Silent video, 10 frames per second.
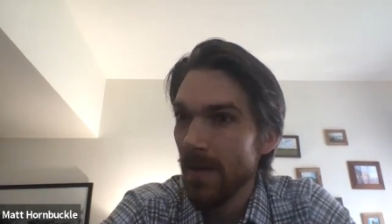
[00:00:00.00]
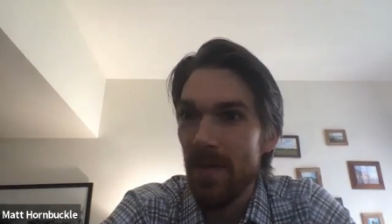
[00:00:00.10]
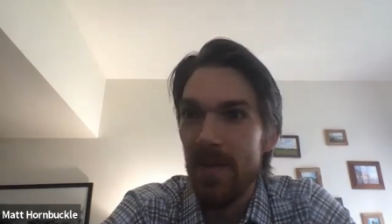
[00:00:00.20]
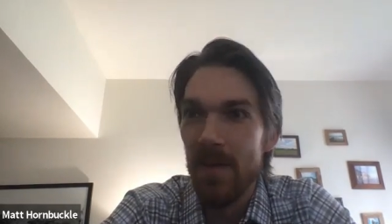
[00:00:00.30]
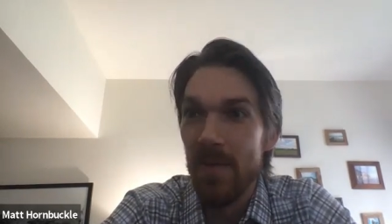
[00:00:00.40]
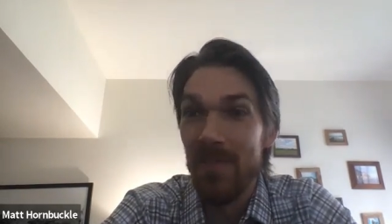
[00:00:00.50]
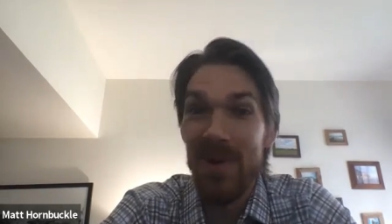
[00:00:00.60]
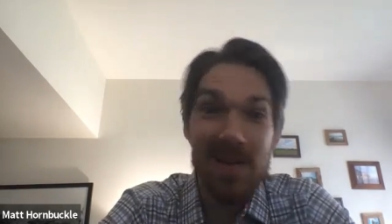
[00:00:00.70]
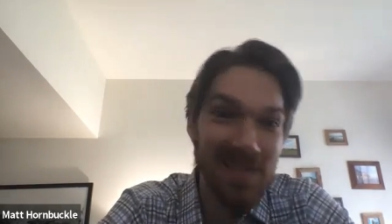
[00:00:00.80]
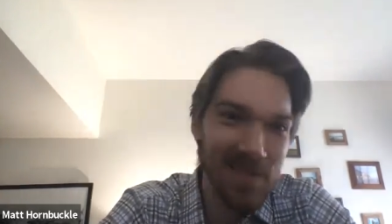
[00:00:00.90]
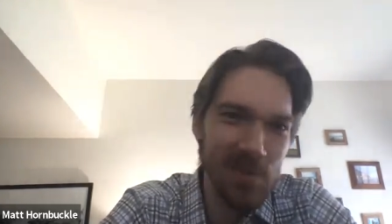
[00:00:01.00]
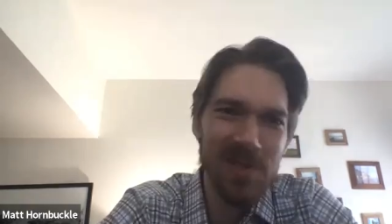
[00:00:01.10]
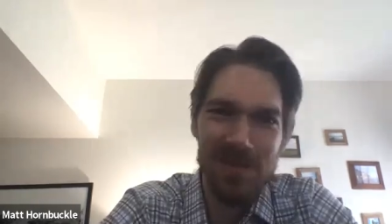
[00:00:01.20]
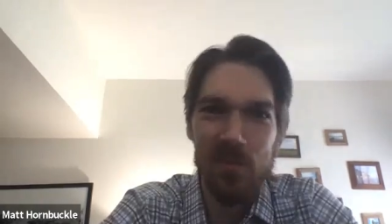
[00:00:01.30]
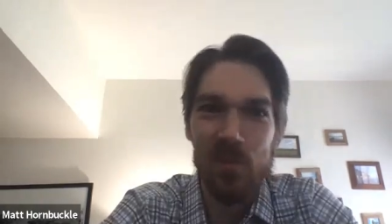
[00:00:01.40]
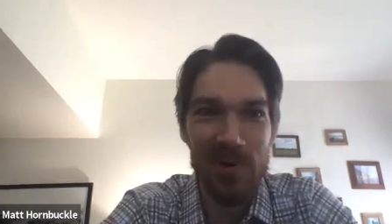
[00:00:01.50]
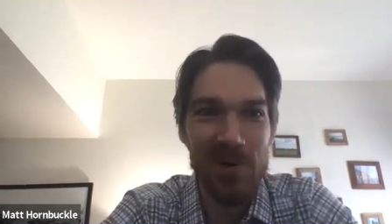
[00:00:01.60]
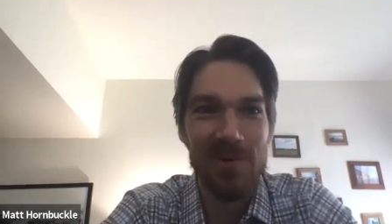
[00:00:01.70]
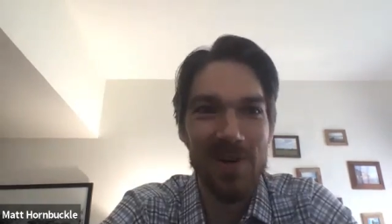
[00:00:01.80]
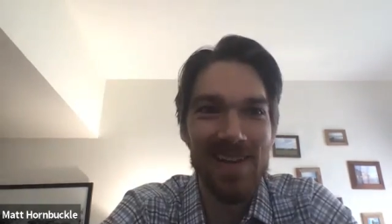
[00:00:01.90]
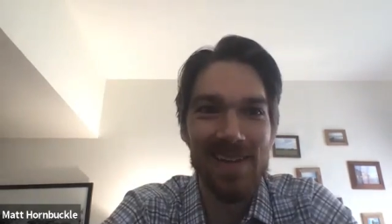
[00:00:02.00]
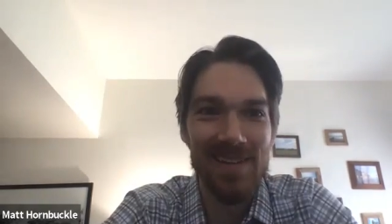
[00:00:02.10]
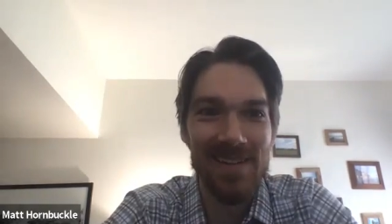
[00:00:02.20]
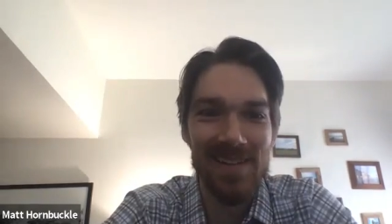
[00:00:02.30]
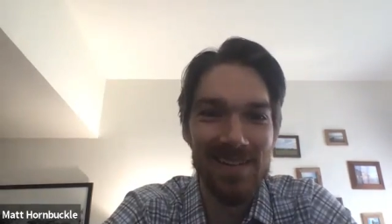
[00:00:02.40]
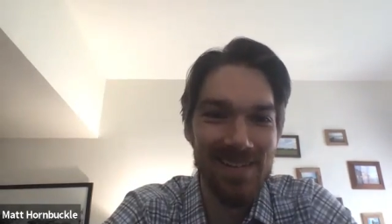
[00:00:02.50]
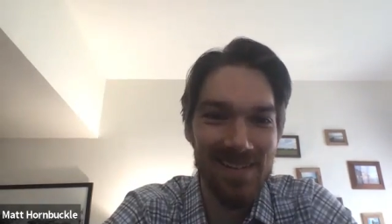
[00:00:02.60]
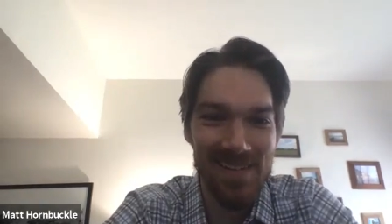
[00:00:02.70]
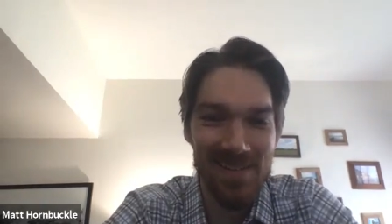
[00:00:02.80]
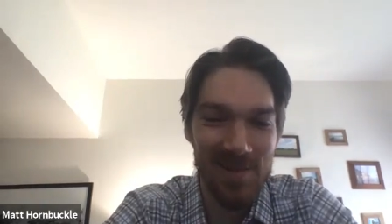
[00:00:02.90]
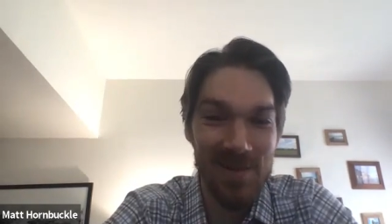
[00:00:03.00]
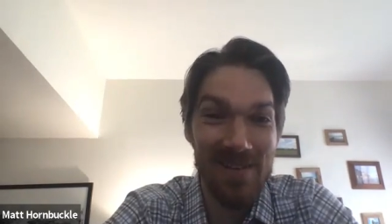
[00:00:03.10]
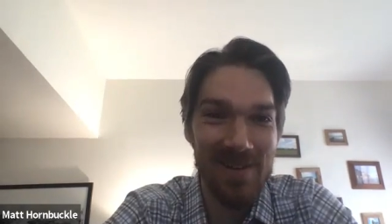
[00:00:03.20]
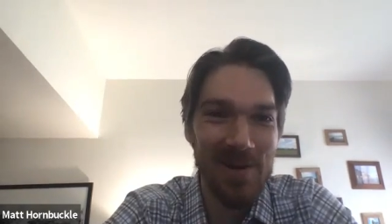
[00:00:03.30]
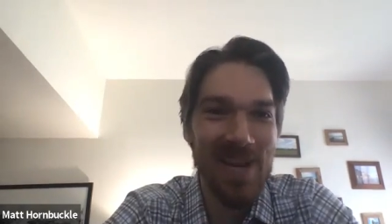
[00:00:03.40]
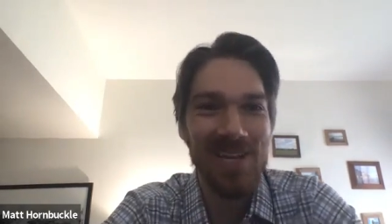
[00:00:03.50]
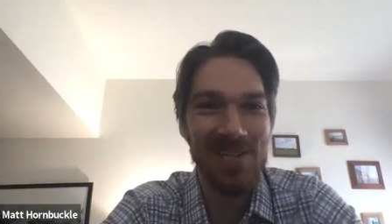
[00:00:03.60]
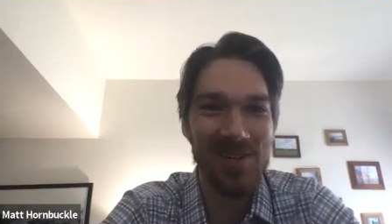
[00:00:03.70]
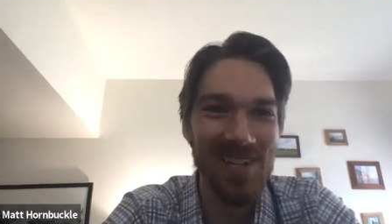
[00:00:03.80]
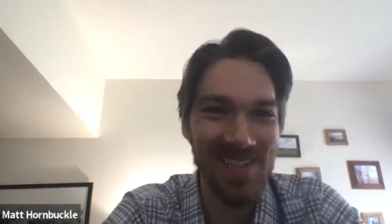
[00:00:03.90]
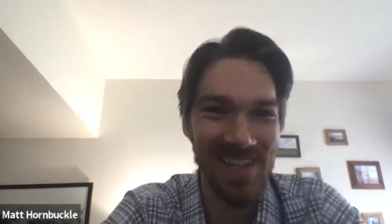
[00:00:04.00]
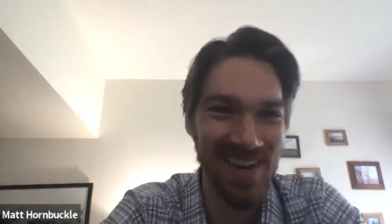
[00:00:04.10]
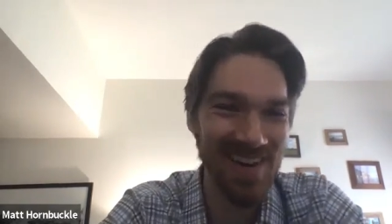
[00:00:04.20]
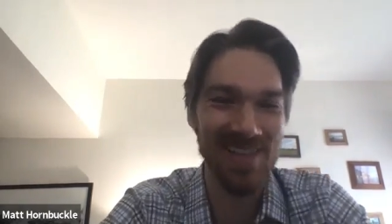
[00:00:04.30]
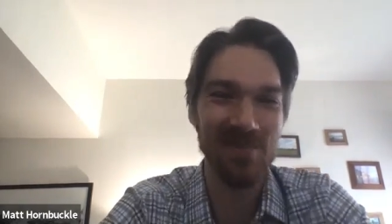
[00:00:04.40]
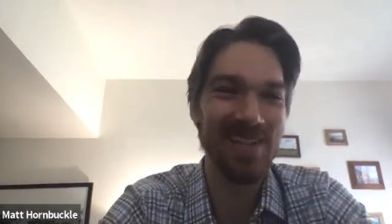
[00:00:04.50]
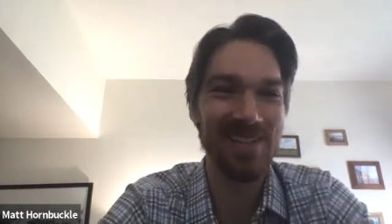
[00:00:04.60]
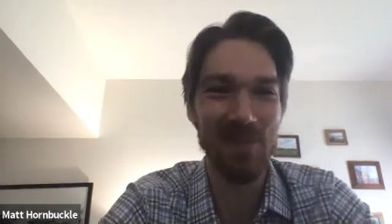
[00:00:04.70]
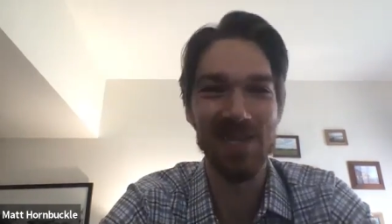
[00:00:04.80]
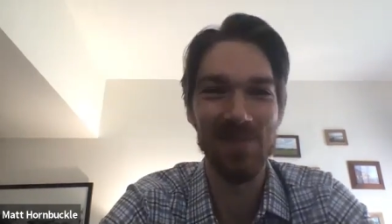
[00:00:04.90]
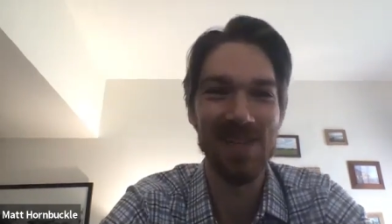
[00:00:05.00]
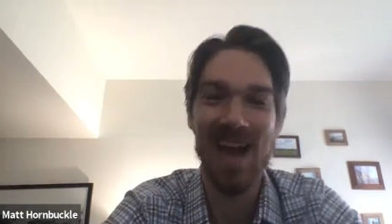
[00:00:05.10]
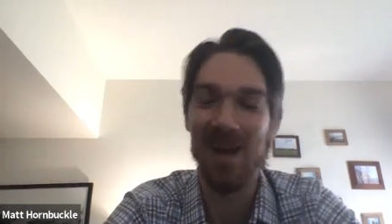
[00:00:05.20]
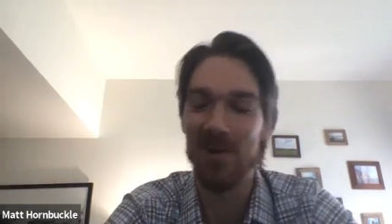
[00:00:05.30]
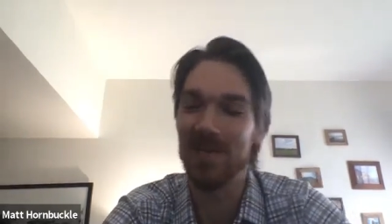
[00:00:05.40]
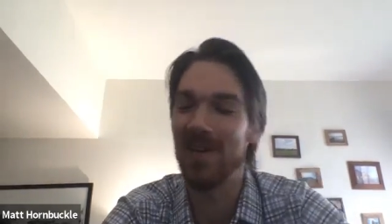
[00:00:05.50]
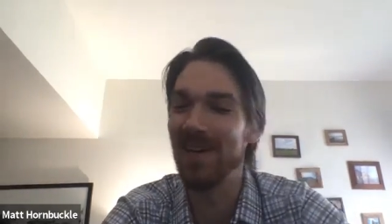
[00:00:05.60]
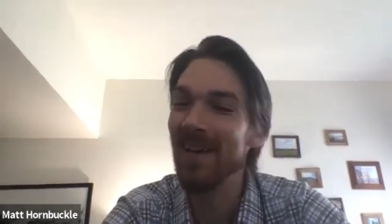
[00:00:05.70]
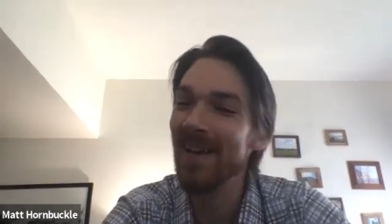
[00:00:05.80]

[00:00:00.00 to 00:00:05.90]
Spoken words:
The process was brutal, right? And there's a lot of other issues that we could probably spend hours on.